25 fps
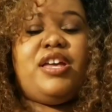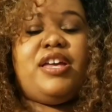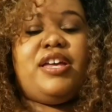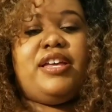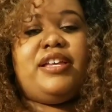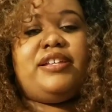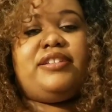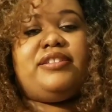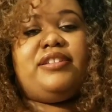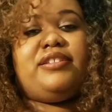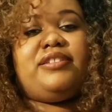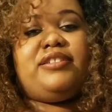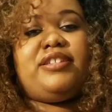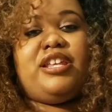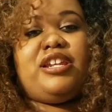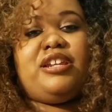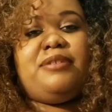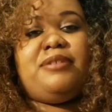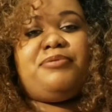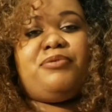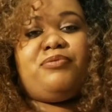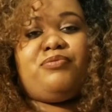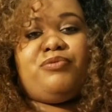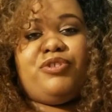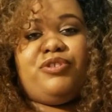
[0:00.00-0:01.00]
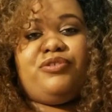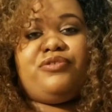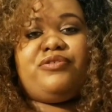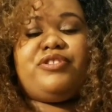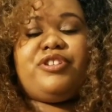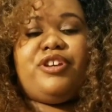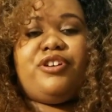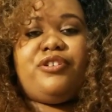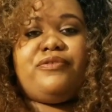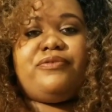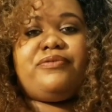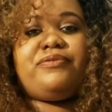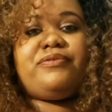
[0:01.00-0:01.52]
is to set up a real
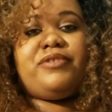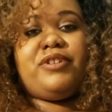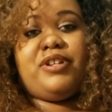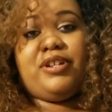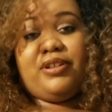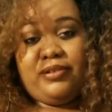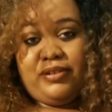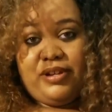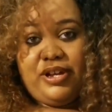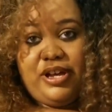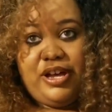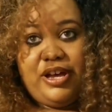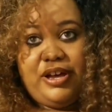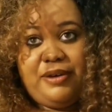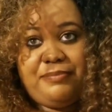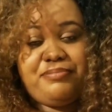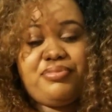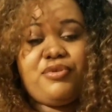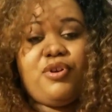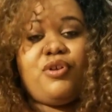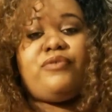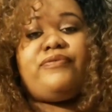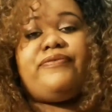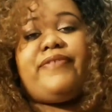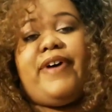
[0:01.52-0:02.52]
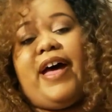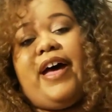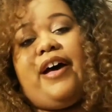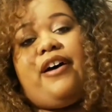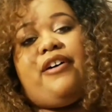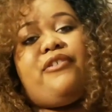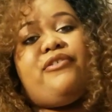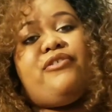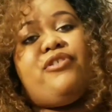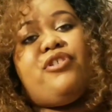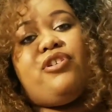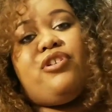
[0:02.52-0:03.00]
self profile.